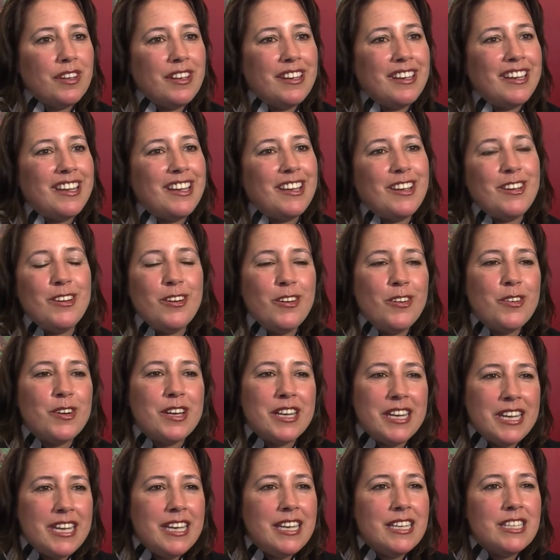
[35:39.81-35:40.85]
Like, you
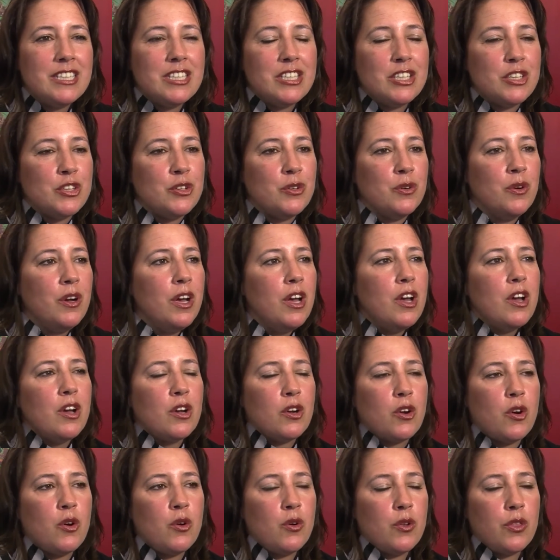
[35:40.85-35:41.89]
don't need to
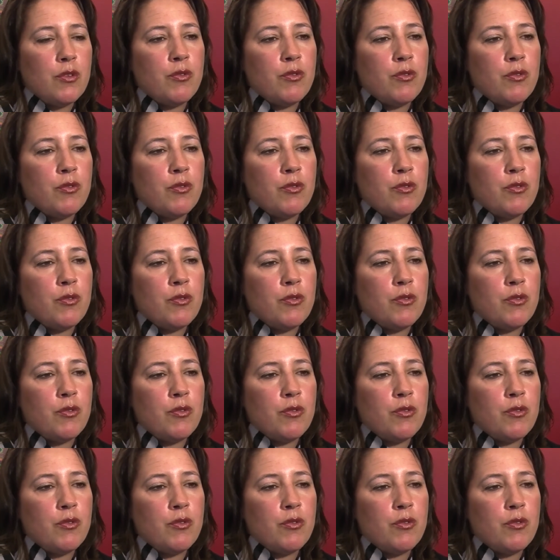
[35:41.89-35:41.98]
go